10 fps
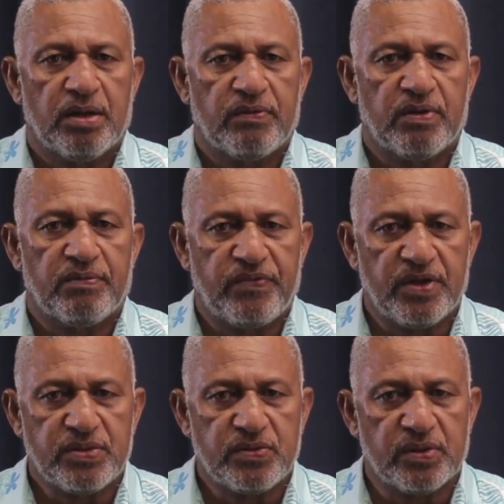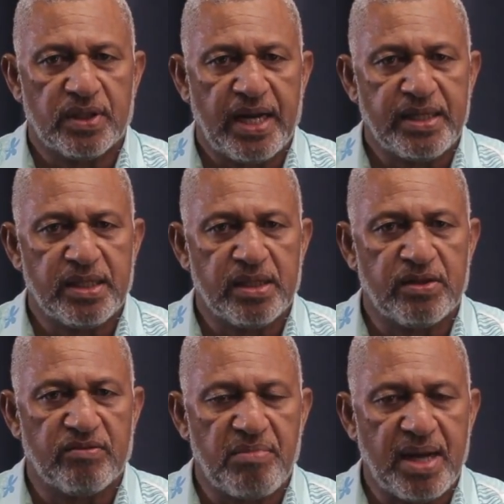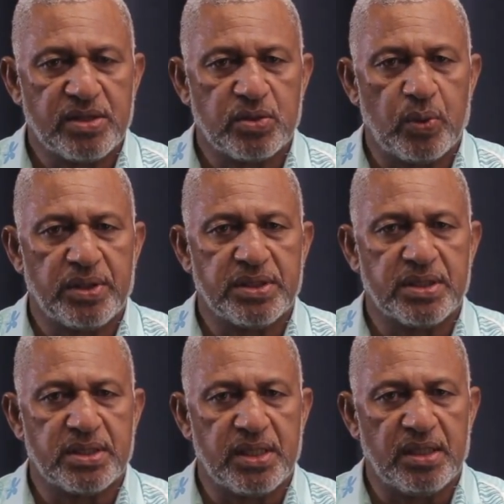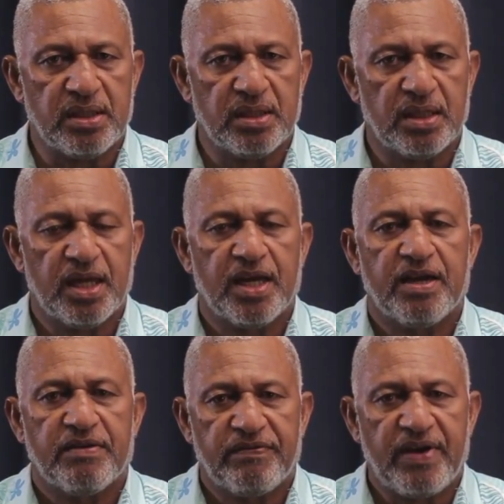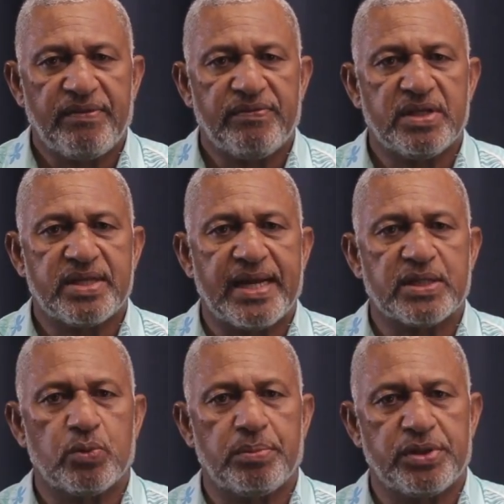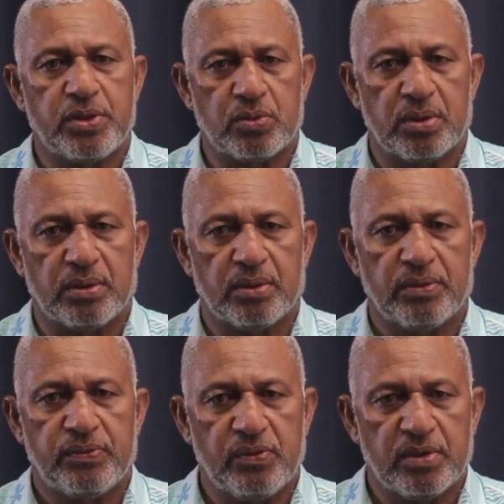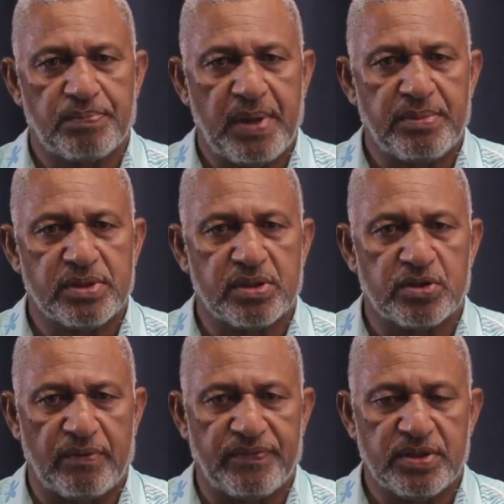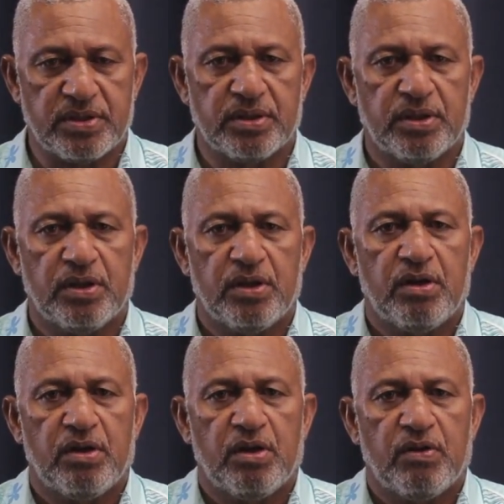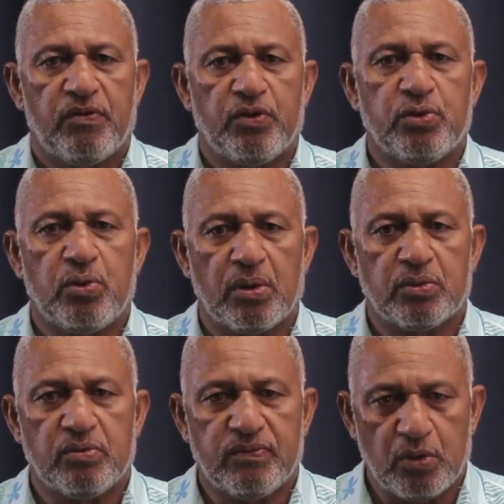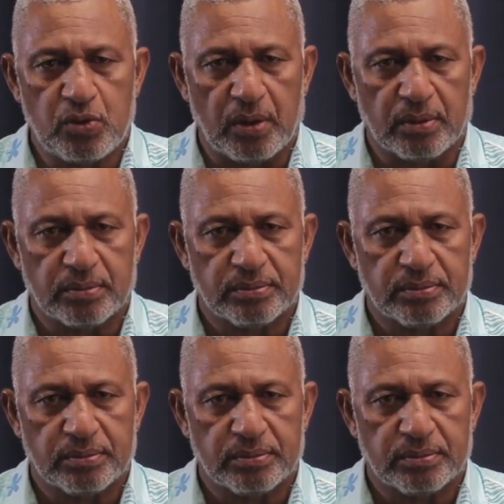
From 1st to the 19th of March 2016, 5 designs will be chosen through the Prime Minister's office for you all to vote on.